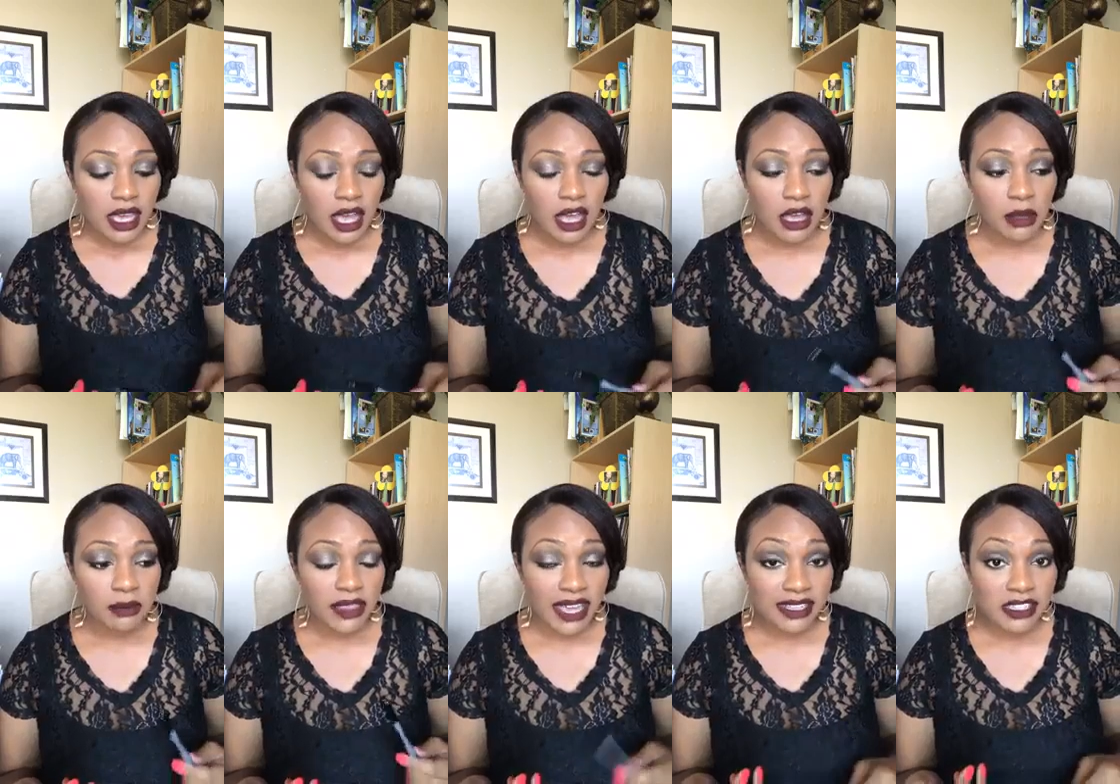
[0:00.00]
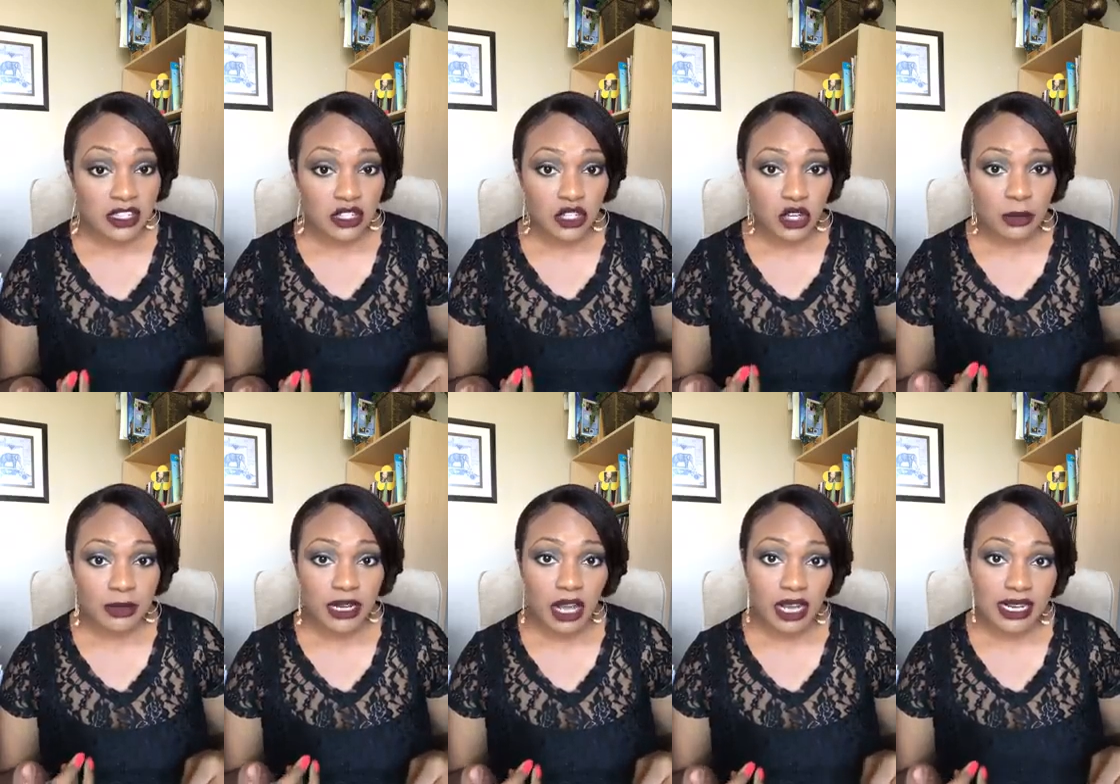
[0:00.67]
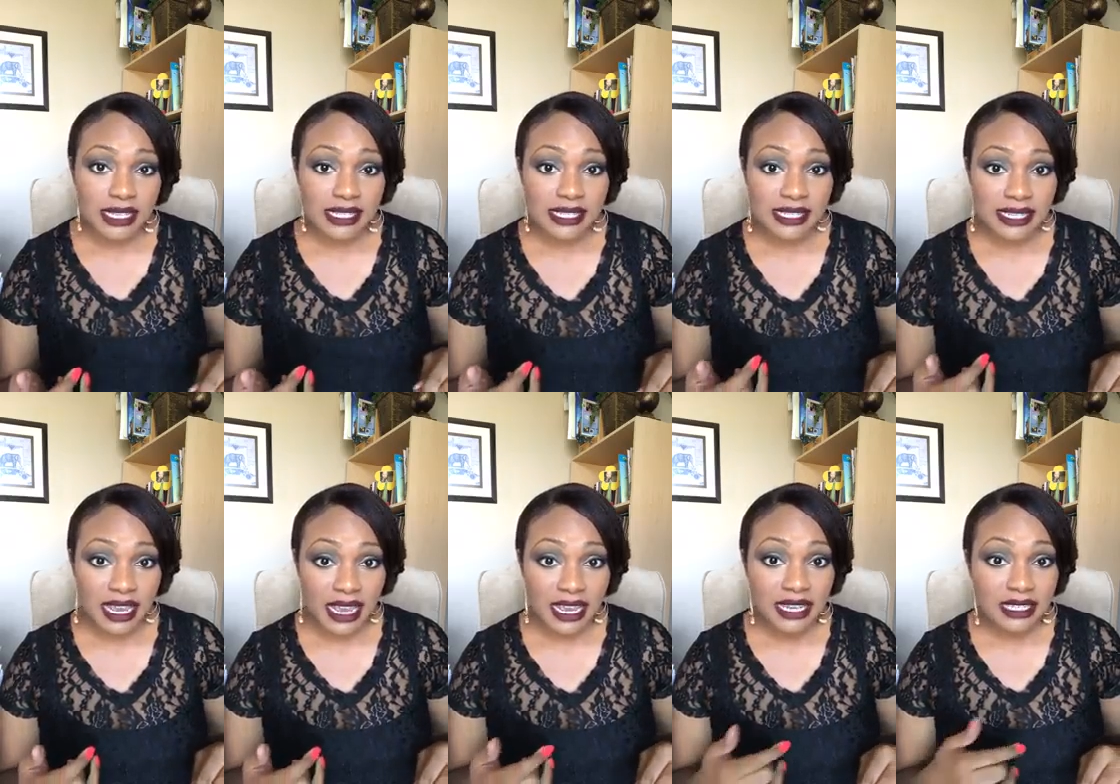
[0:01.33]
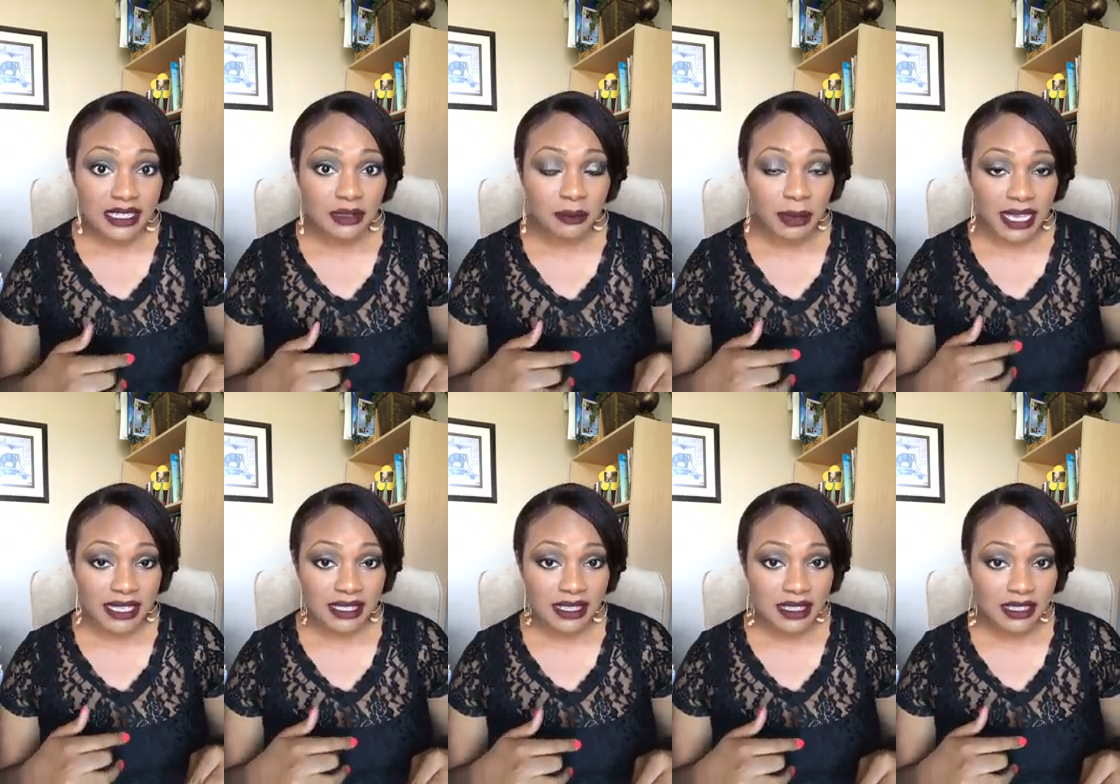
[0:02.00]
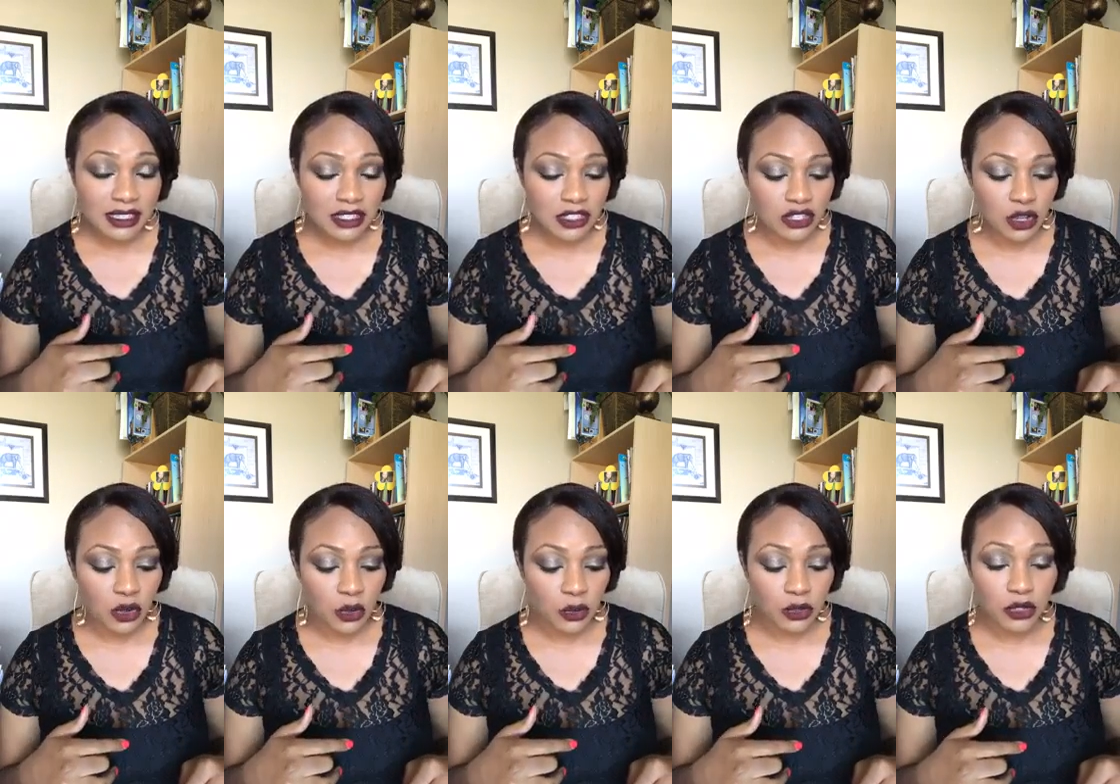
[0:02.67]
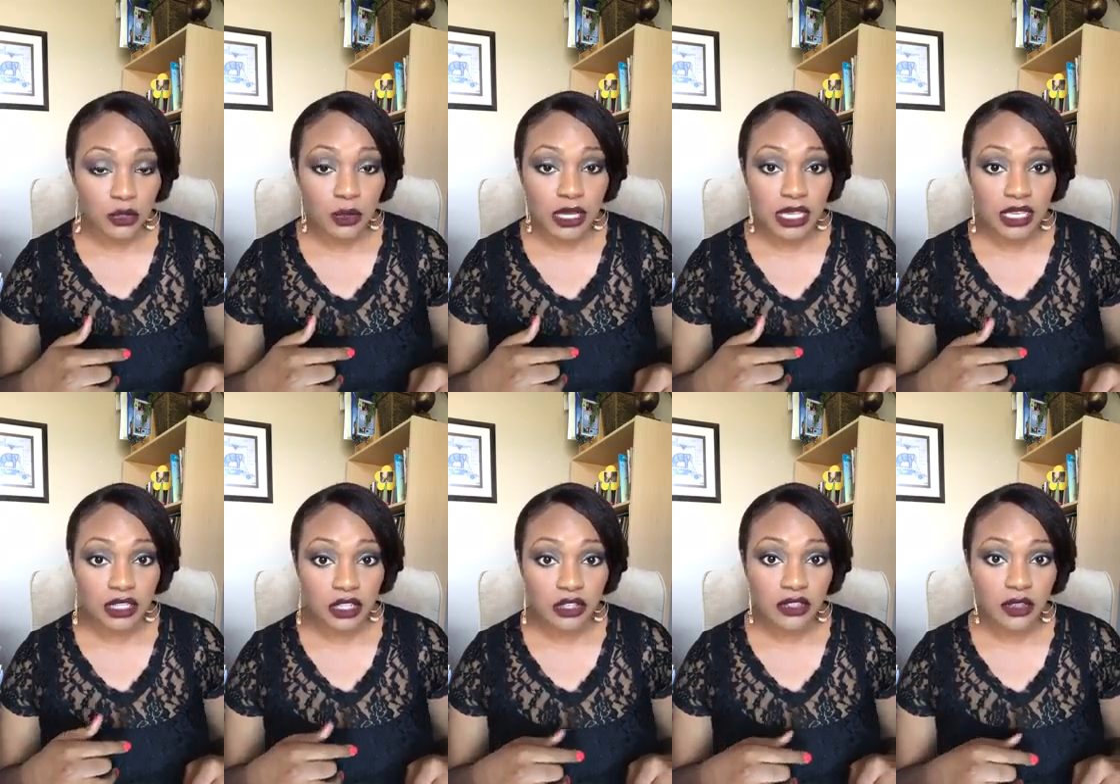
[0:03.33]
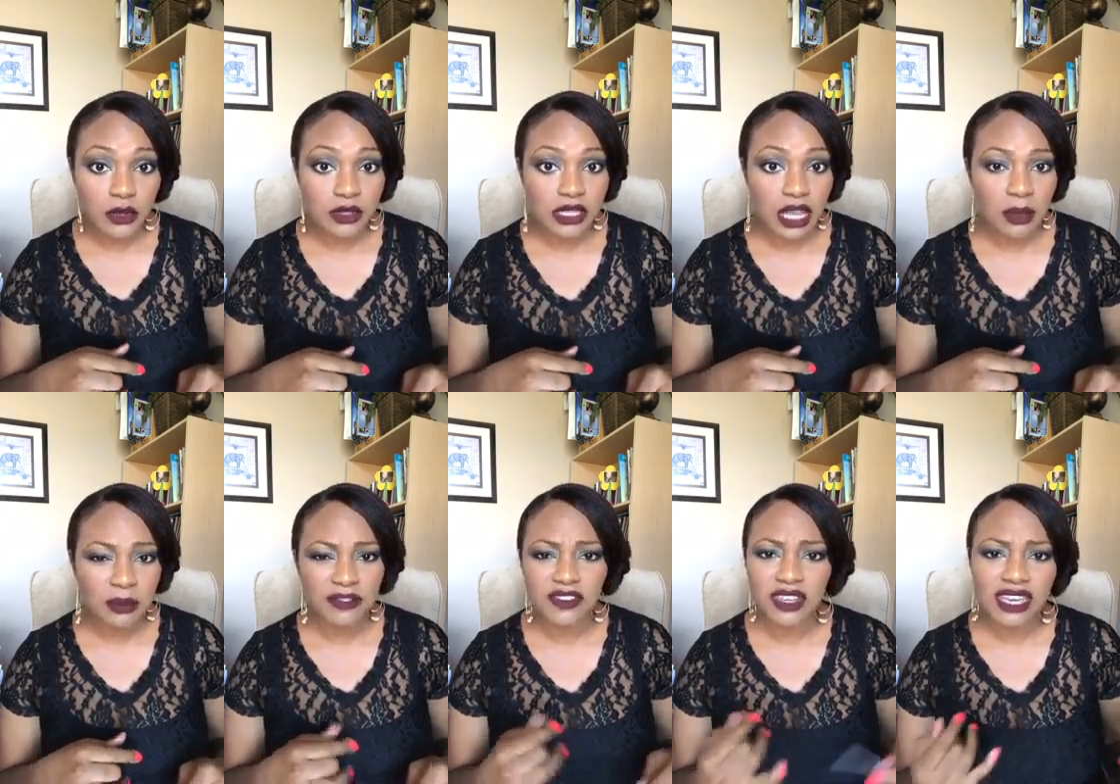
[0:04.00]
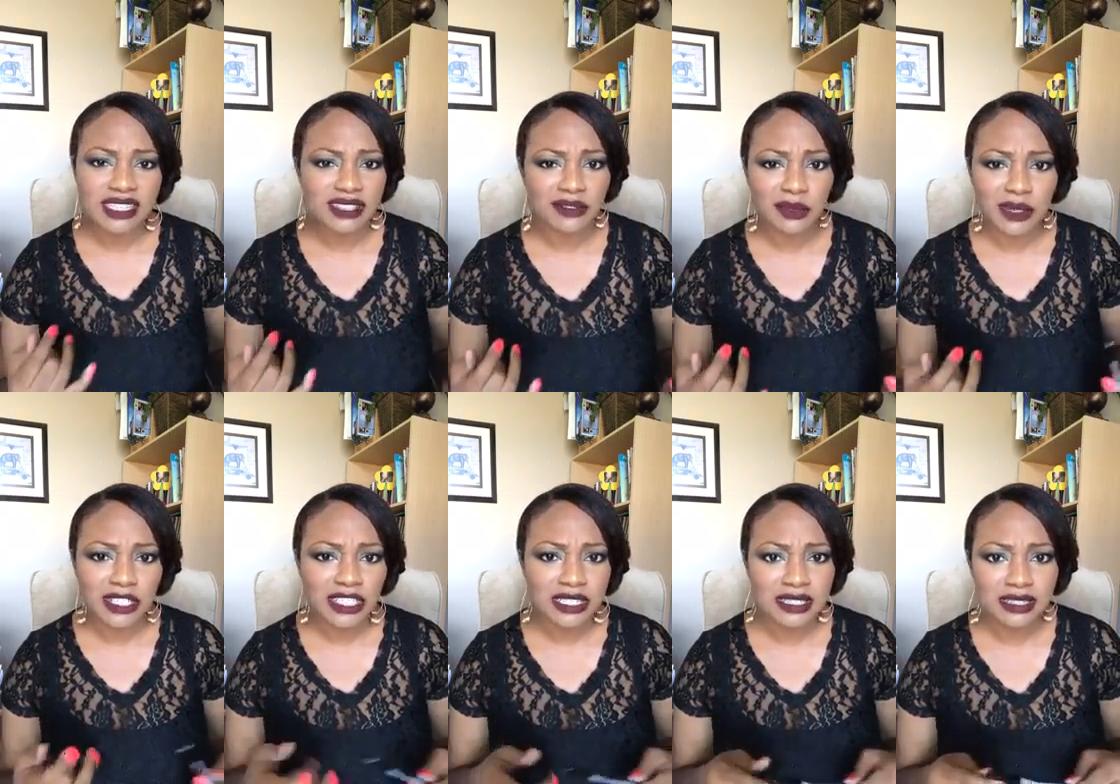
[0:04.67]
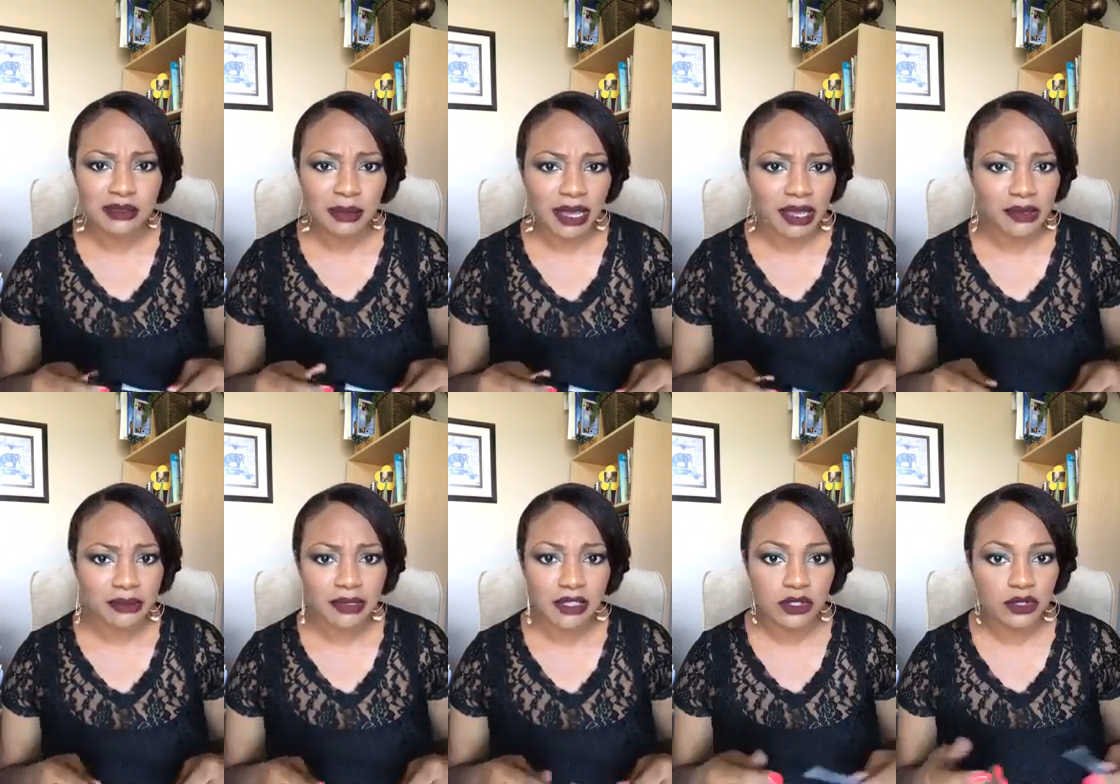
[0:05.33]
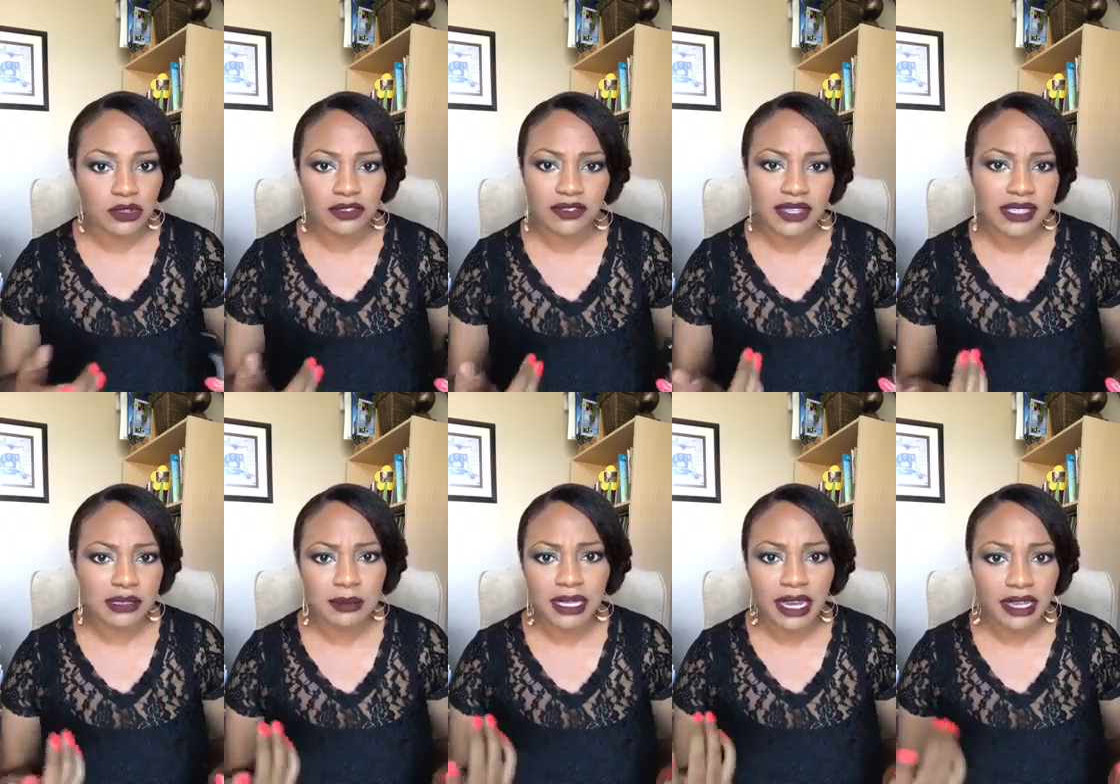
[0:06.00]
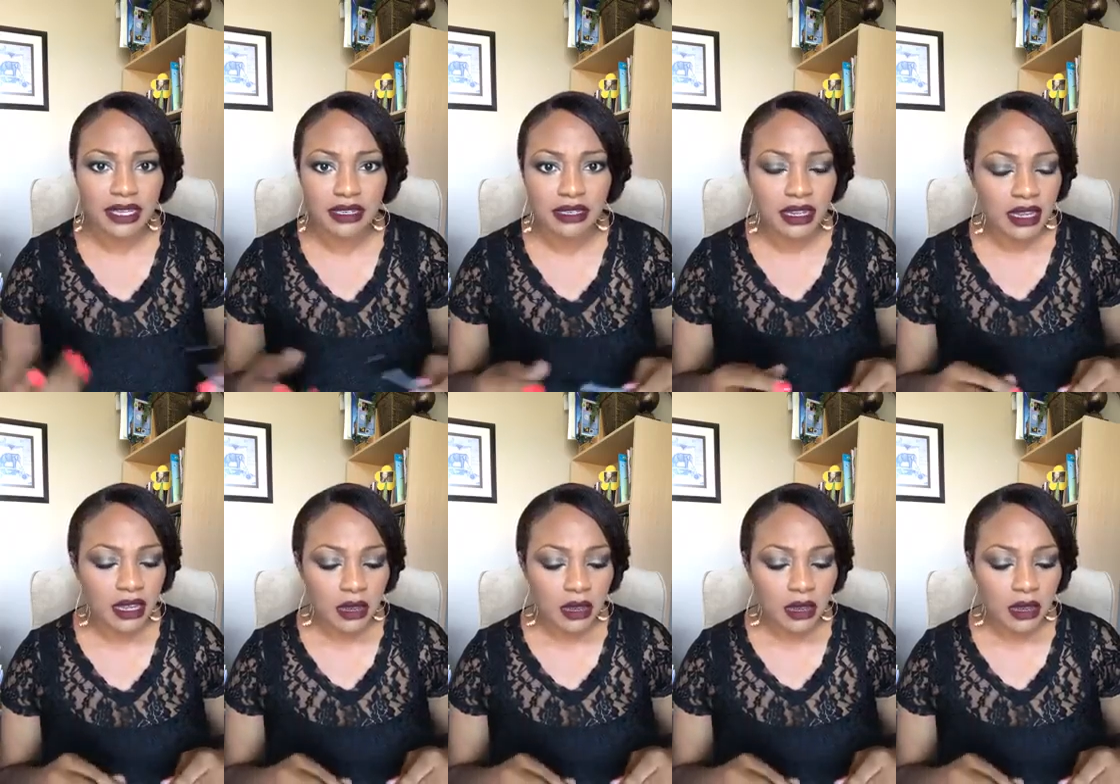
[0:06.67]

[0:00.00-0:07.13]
That's determined on a state basis, so you can look those up if you guys have questions about usury fees. I mean, I can